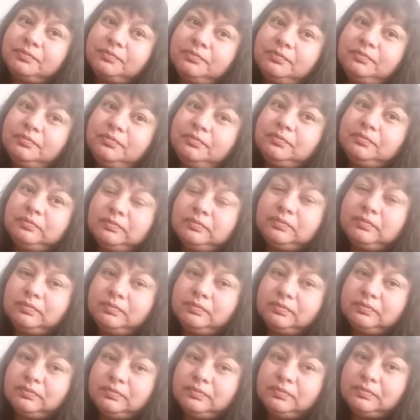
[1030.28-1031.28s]

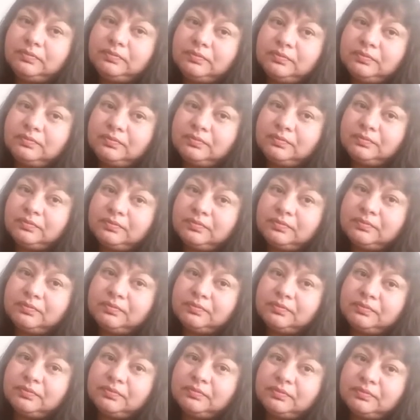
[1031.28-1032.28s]

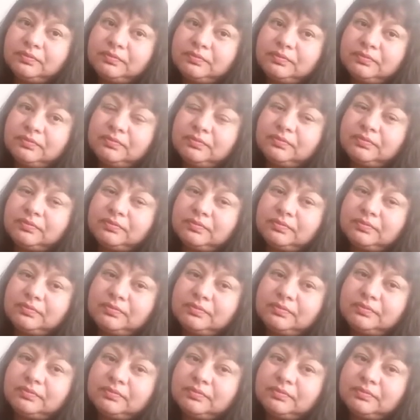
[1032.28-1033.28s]

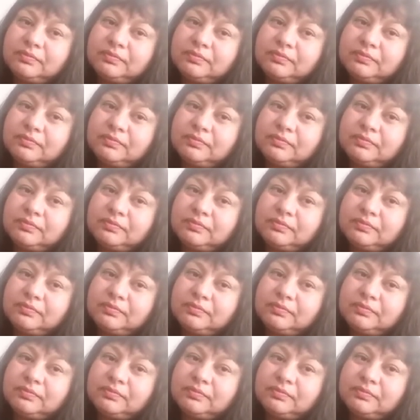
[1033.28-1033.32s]
[no speech]